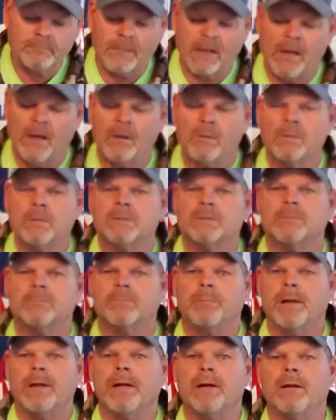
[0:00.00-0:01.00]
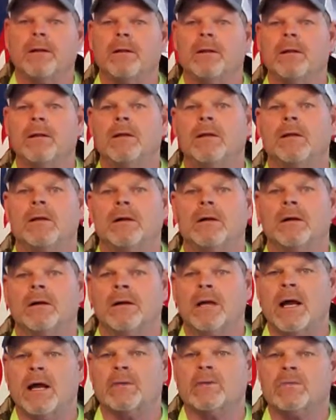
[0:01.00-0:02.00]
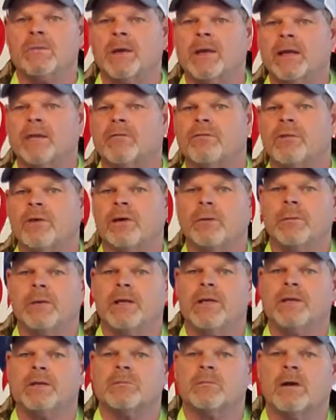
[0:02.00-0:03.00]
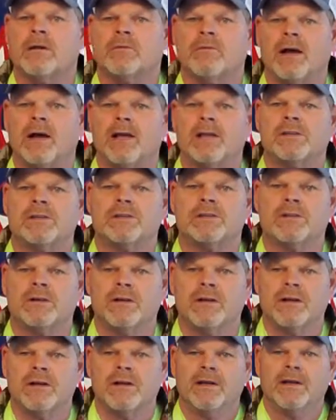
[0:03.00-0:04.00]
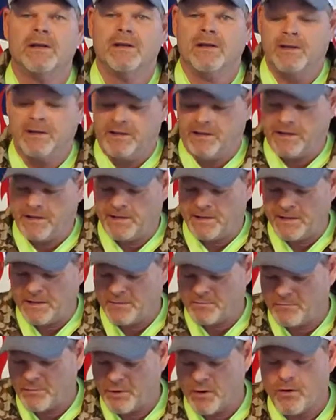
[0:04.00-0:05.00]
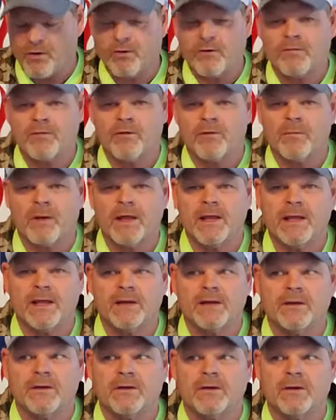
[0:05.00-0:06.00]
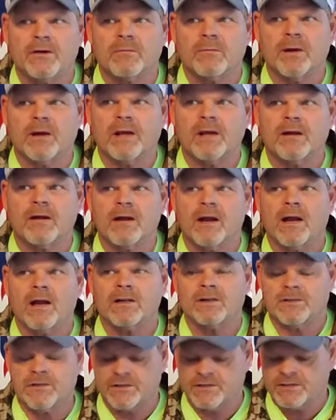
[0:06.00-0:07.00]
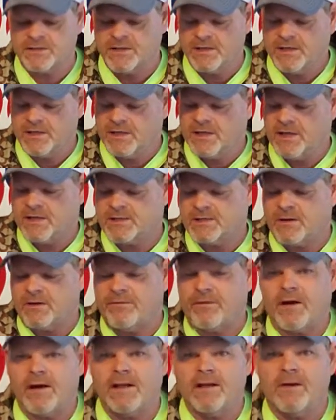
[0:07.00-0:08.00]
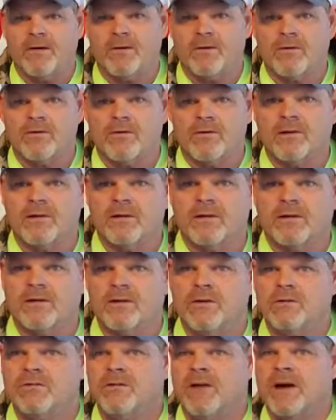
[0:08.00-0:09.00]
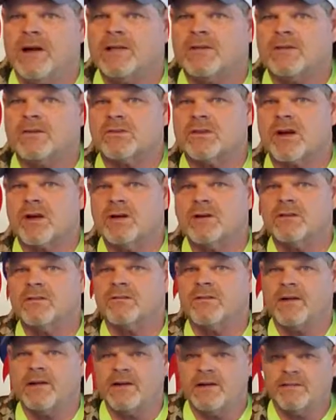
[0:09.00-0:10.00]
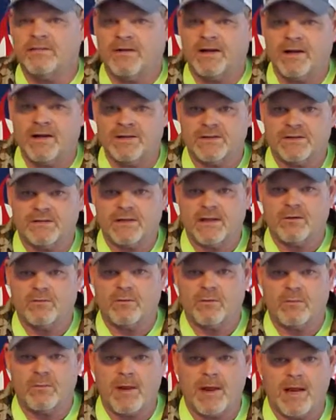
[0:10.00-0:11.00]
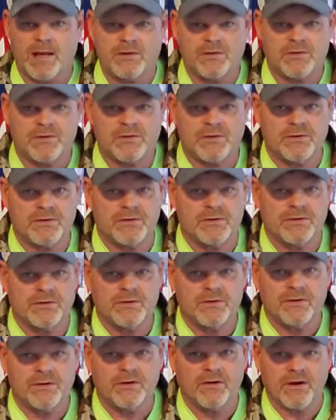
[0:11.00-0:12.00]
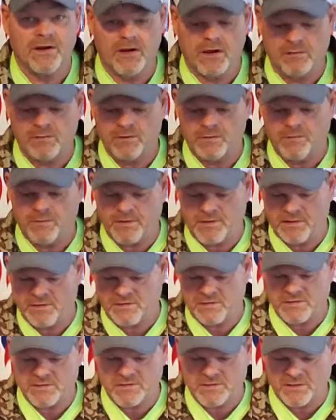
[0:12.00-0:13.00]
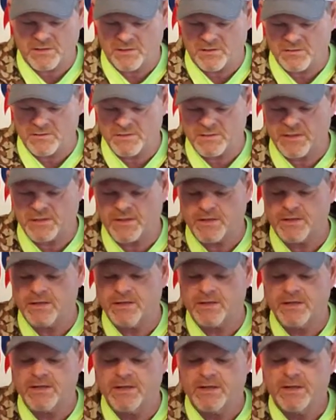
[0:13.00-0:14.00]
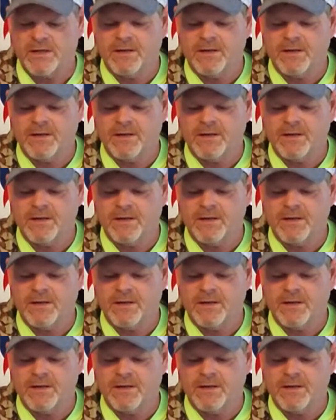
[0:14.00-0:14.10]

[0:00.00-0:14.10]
Helmet, bell. Guys were making fun of me because my visor, it had broke from, I think, dirt bike crashes. And so I finally ordered a new visor. It's hard to find a visor that will match your helmet, but this was as close as I could.